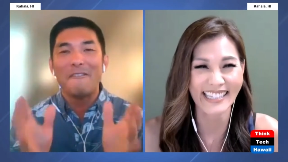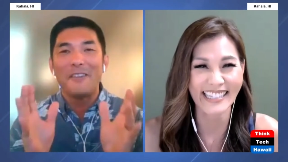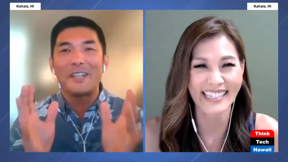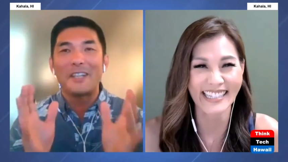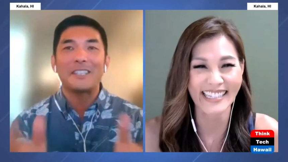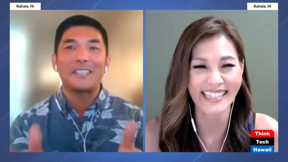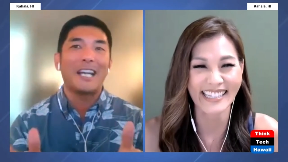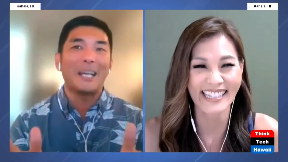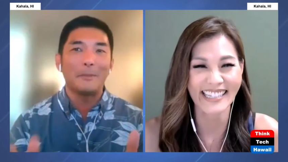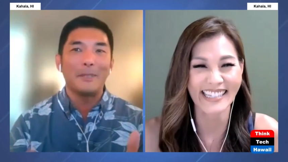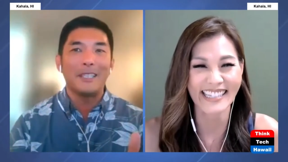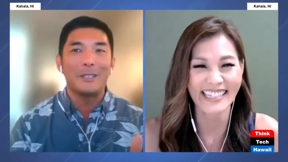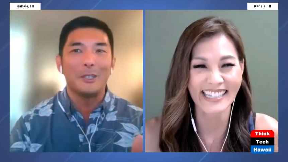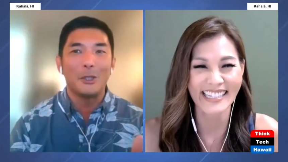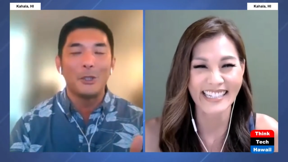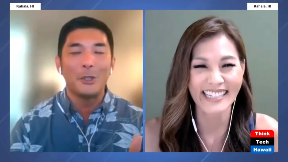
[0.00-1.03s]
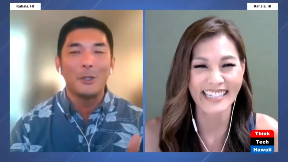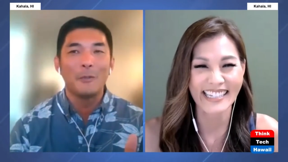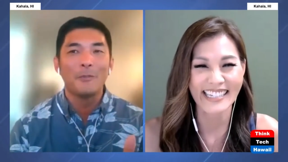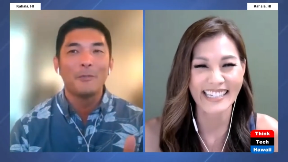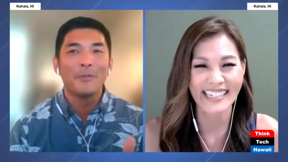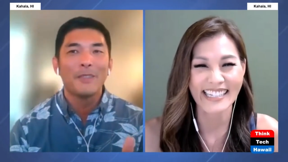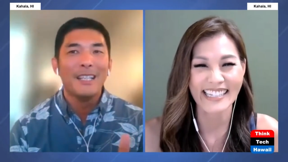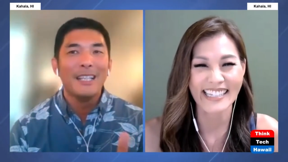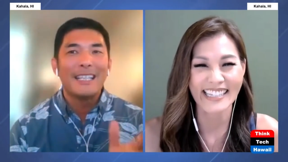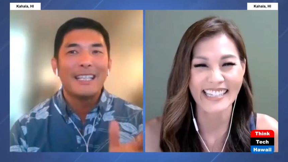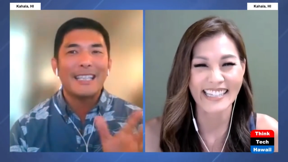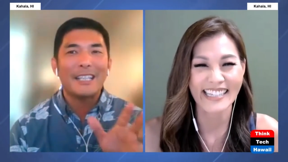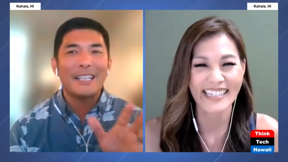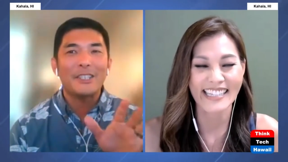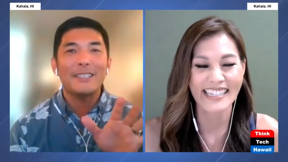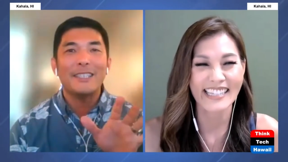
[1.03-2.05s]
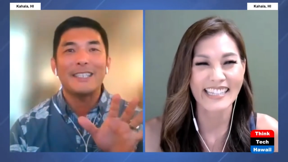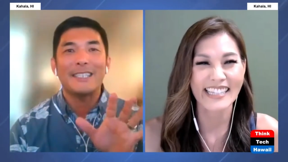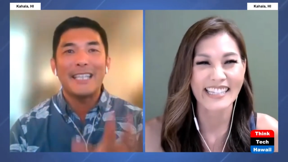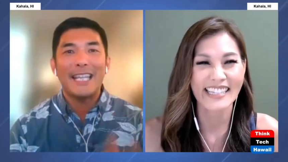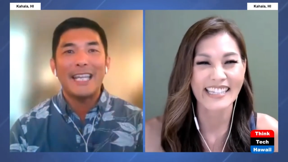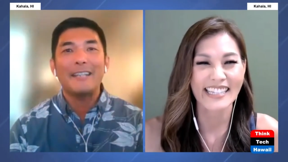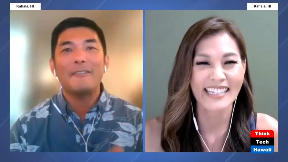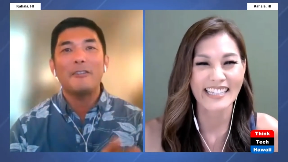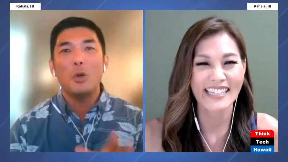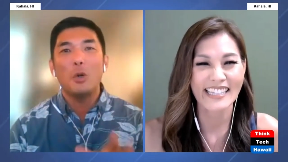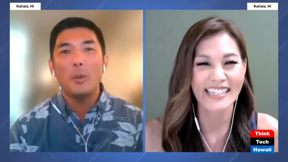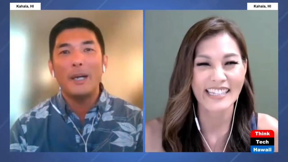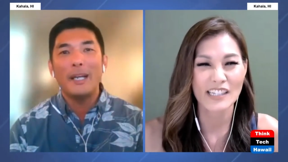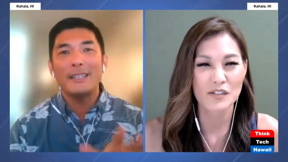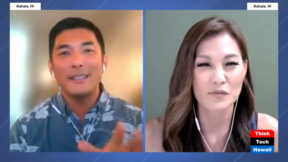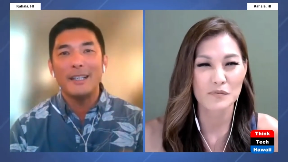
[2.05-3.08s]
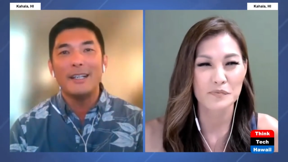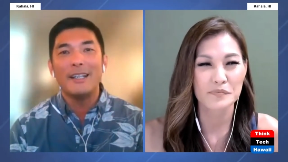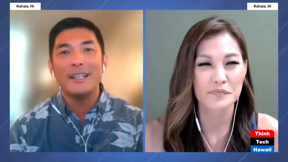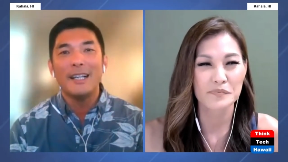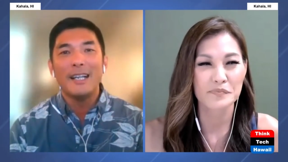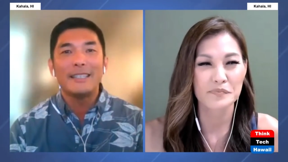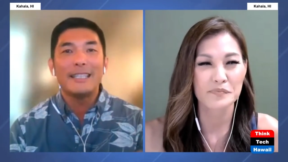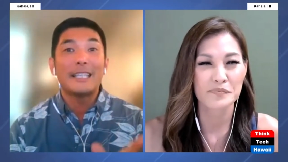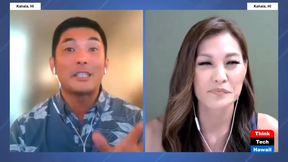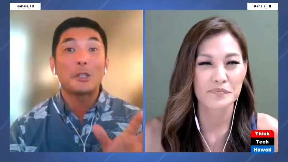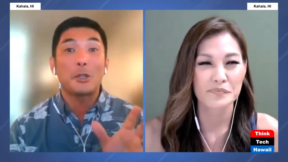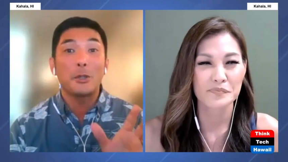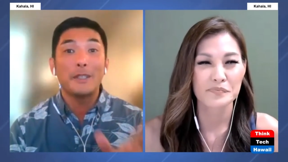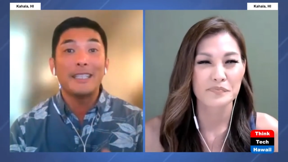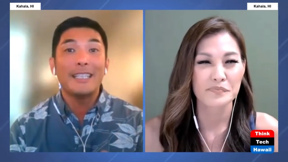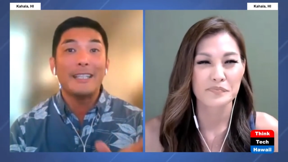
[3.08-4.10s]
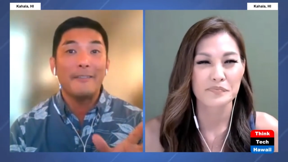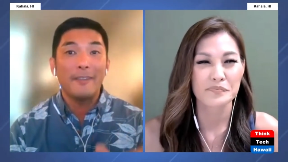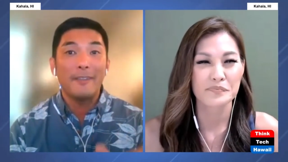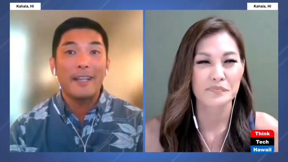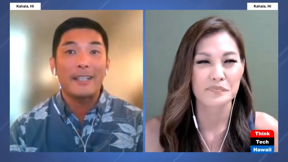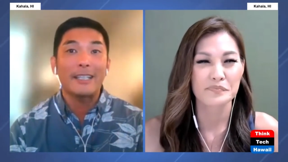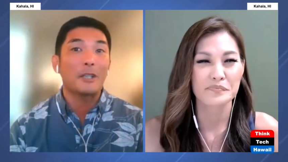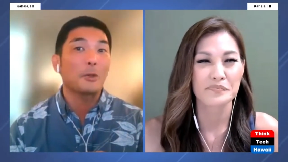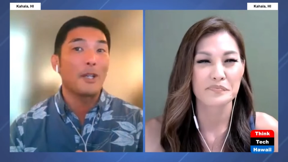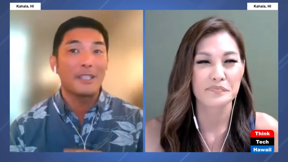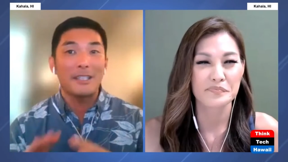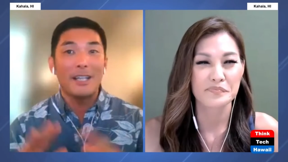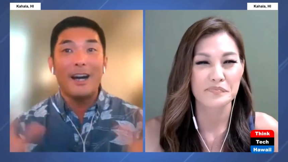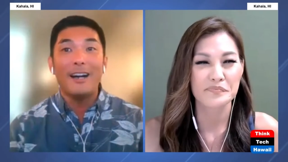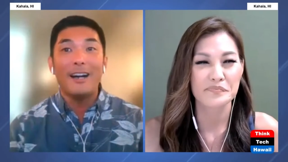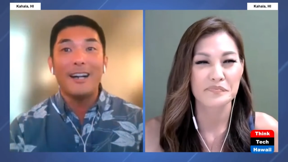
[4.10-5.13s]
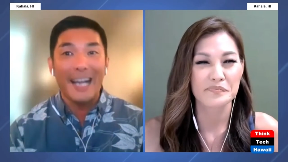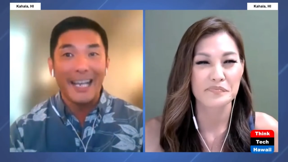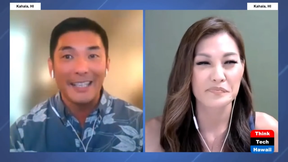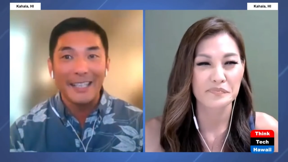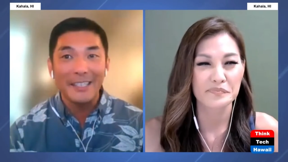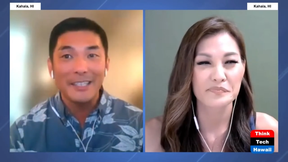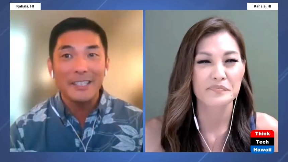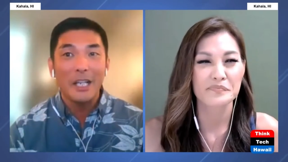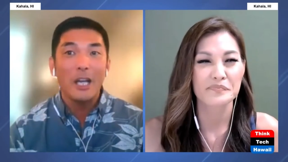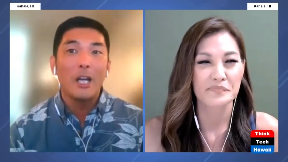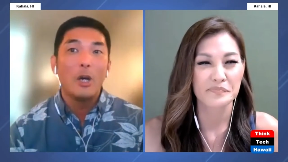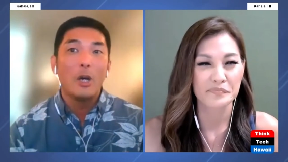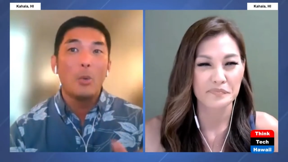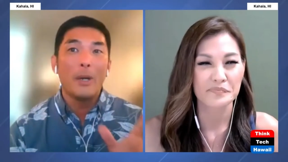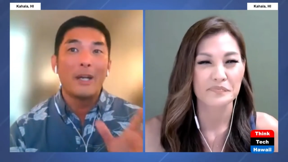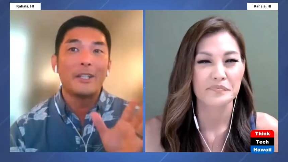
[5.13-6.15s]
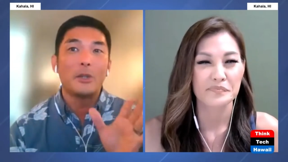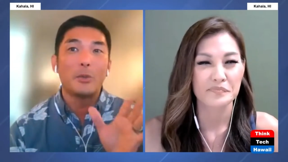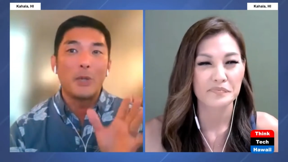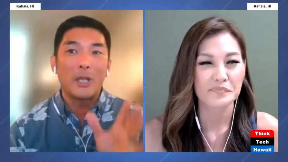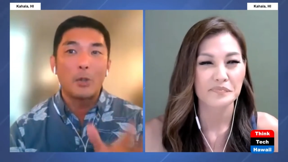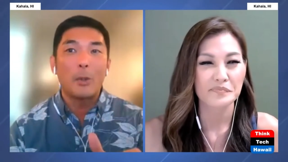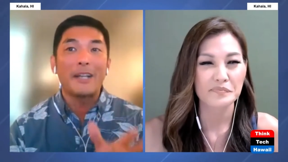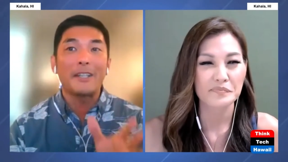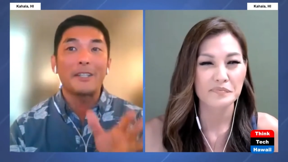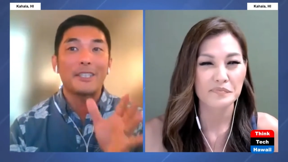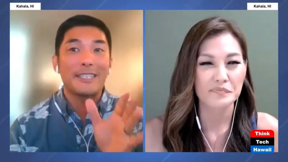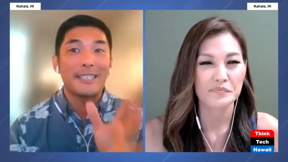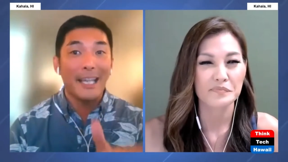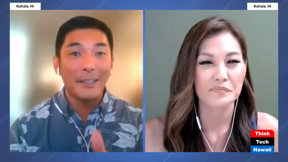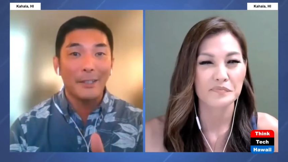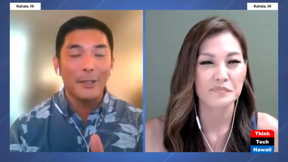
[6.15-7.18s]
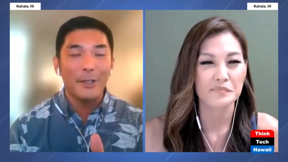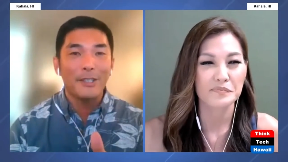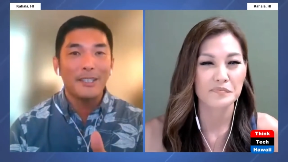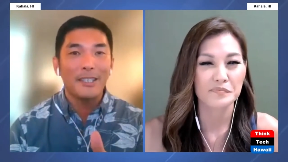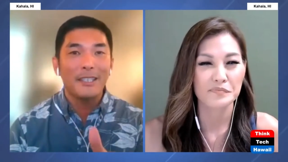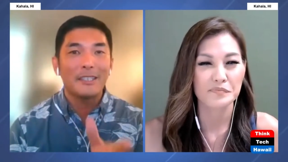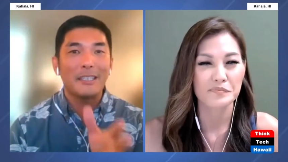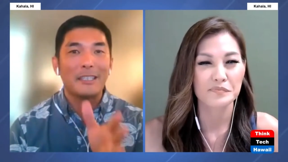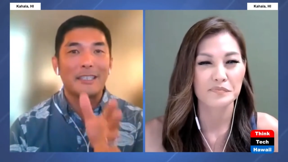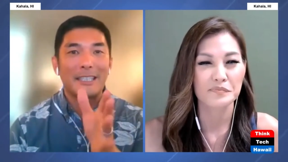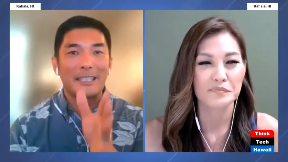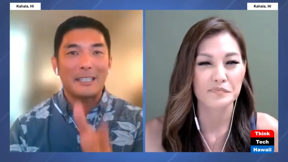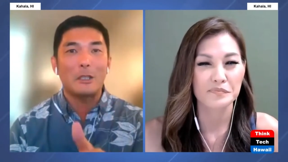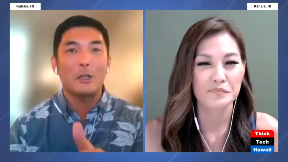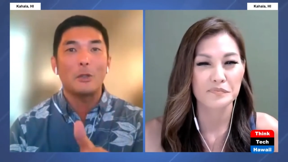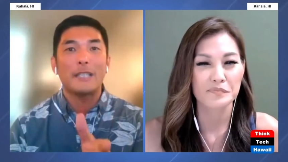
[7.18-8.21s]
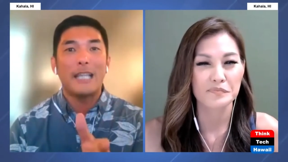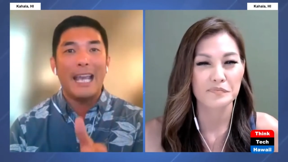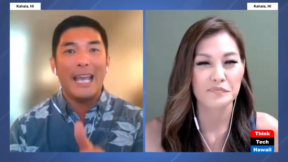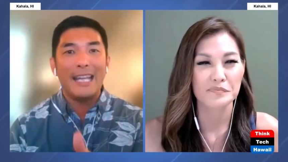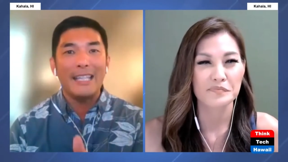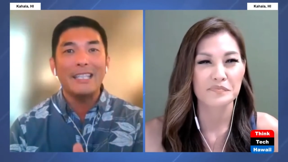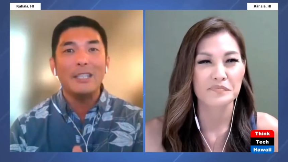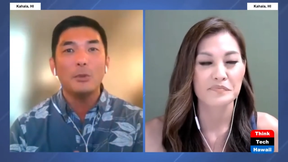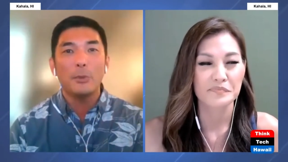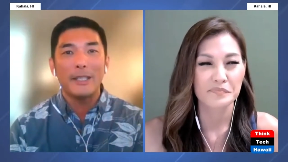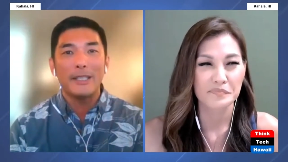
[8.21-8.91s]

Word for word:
Speaker 1: and very timely too. It's actually the state of Hawaii law that's currently in effect across all islands where it requires sellers to disclose any